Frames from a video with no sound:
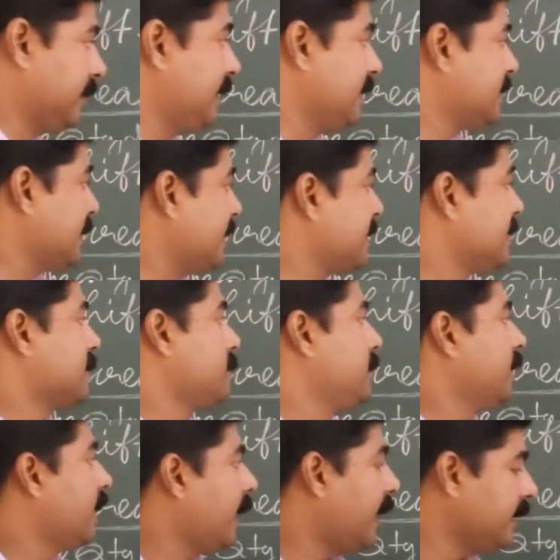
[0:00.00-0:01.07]
reasons
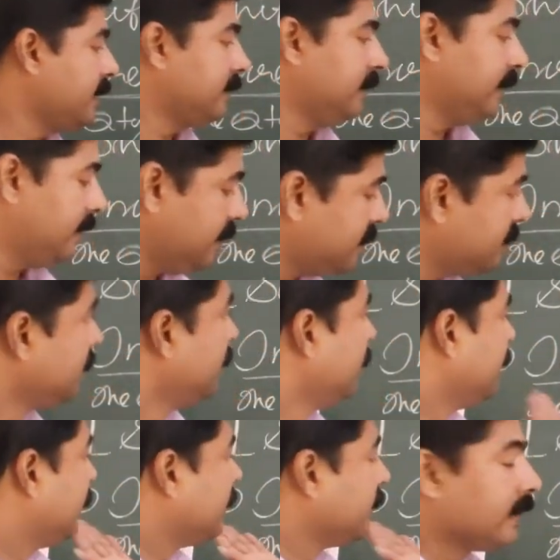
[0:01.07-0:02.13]
behind this
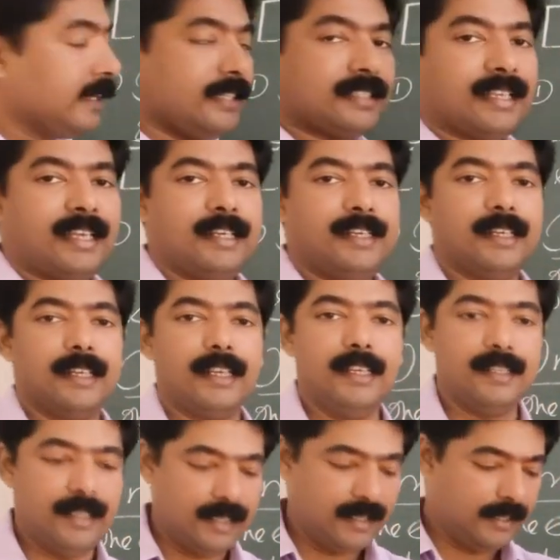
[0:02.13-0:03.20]
increase and
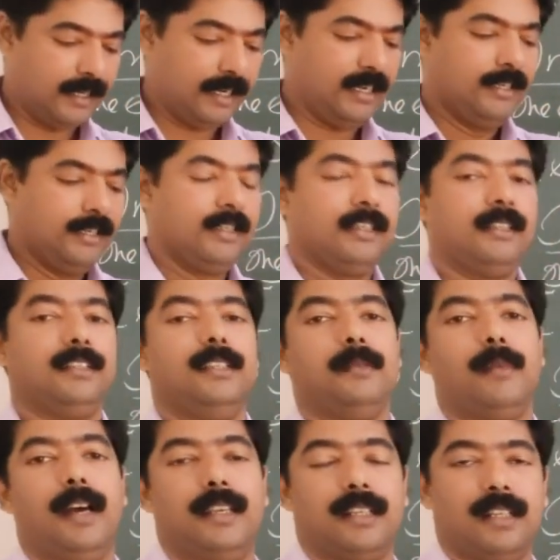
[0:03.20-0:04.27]
decrease in the
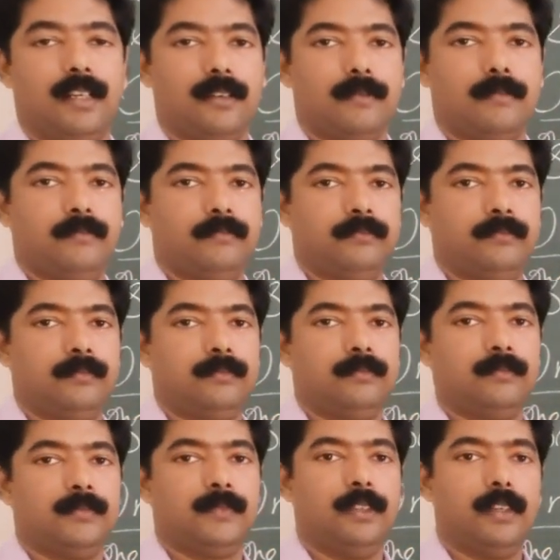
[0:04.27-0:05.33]
demand curve.
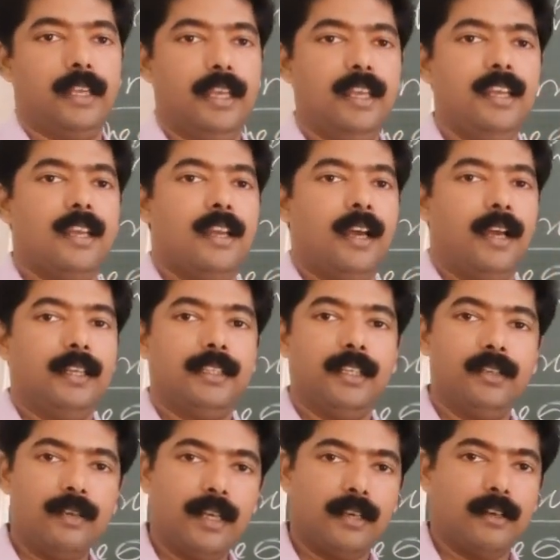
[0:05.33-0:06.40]
Okay, I
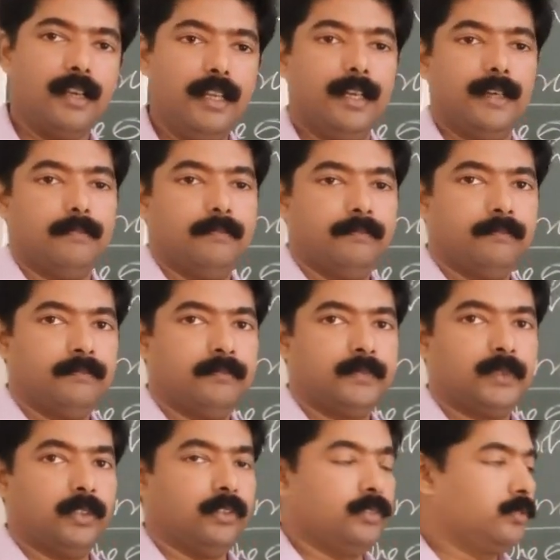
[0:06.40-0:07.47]
think you are clear.
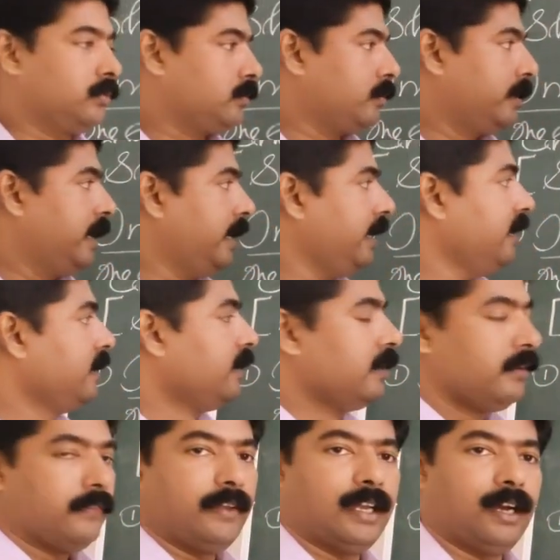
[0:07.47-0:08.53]
So today
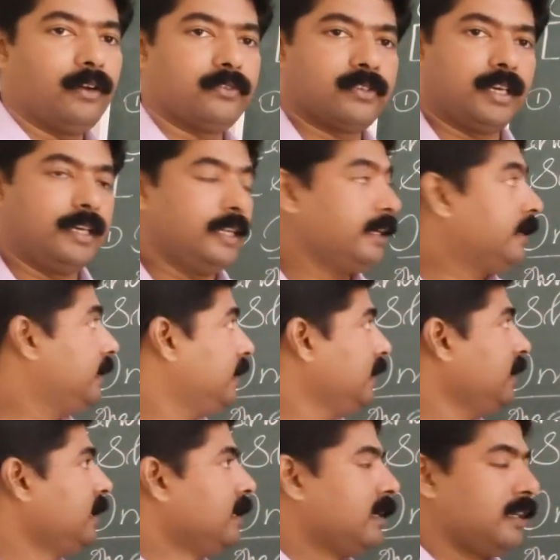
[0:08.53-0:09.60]
we have studied
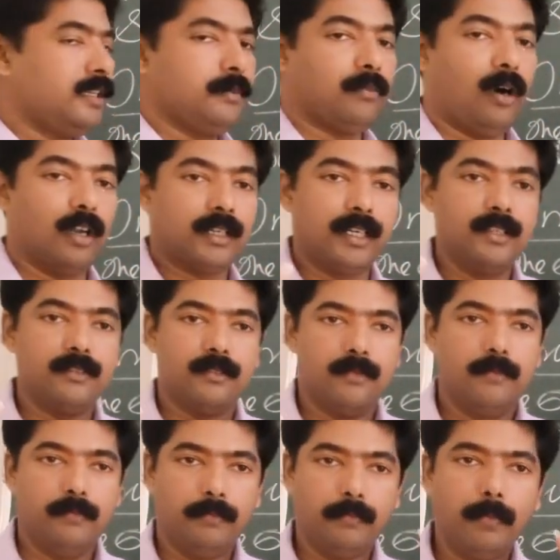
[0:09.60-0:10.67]
an important
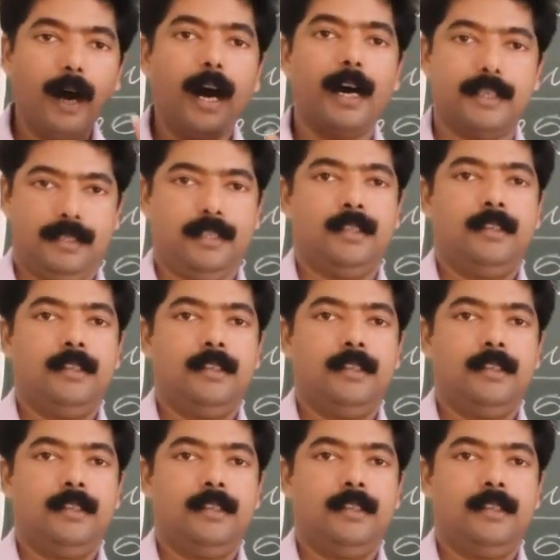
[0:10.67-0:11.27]
part.